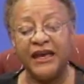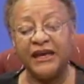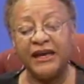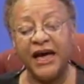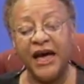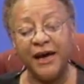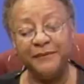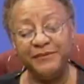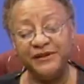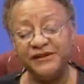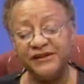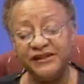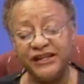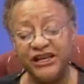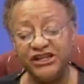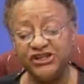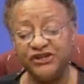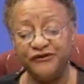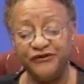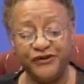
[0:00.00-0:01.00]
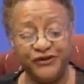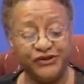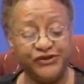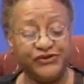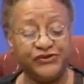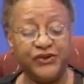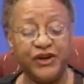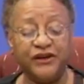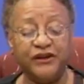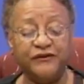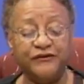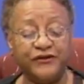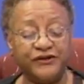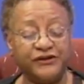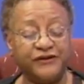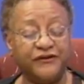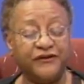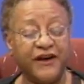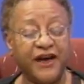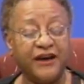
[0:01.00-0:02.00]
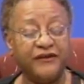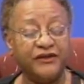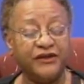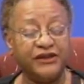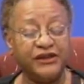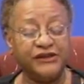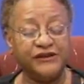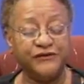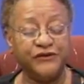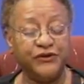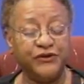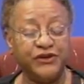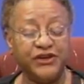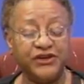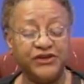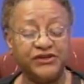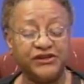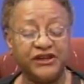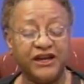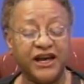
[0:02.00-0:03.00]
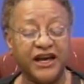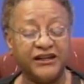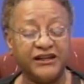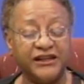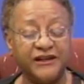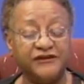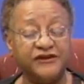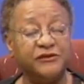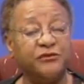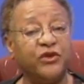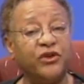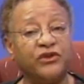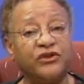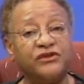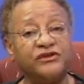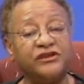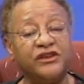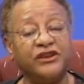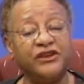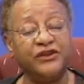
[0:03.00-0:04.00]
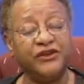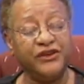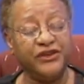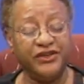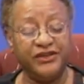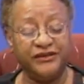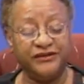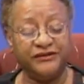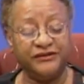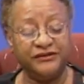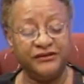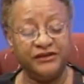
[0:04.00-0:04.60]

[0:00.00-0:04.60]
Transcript: Compensation for the struggle for survival these few years God gives mortals on earth.